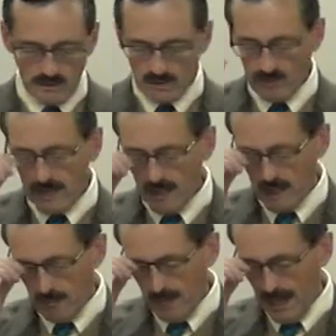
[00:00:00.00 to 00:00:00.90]
So he
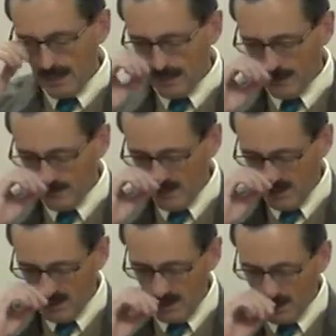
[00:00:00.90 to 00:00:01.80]
came back and
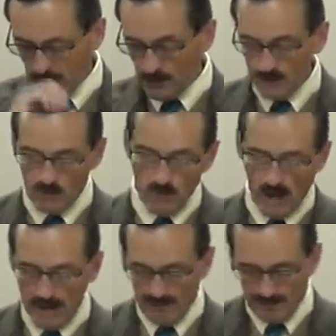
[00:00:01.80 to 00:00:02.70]
uh, needed a new
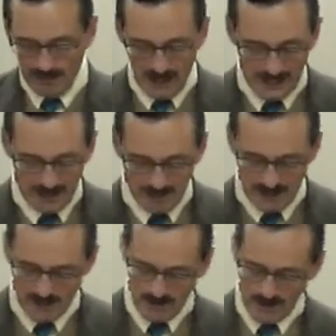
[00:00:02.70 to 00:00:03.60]
wife and that's how
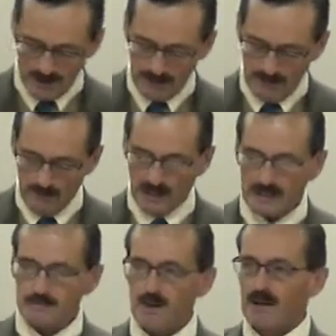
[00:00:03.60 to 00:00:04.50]
Esther ended up being
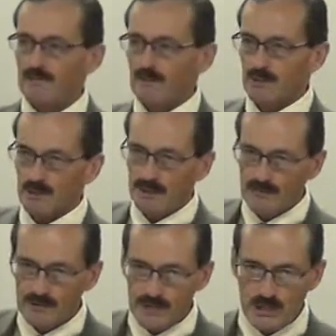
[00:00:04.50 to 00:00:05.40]
his wife and
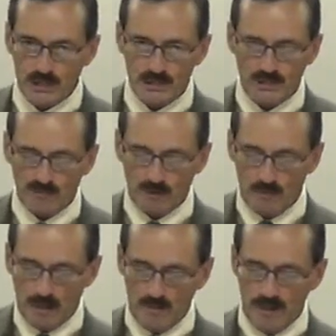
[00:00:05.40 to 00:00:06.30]
delivered the Jews from
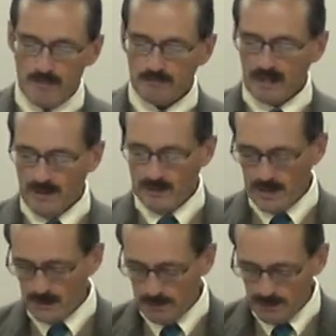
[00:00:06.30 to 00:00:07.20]
a
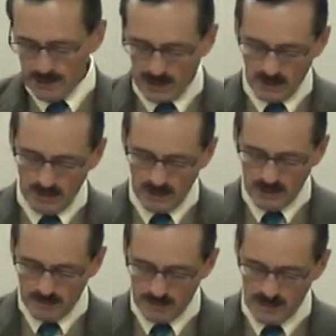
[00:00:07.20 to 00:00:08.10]
another persecution
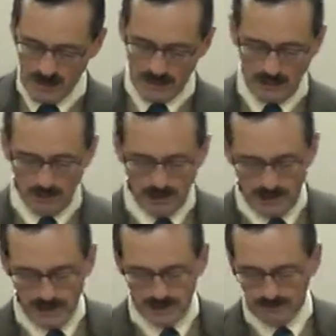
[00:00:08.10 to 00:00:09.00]
that was taking
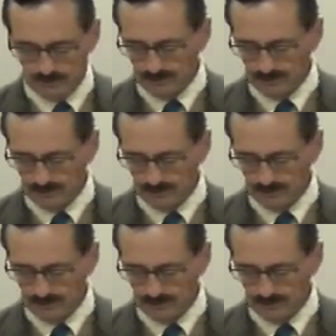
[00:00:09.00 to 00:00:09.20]
place,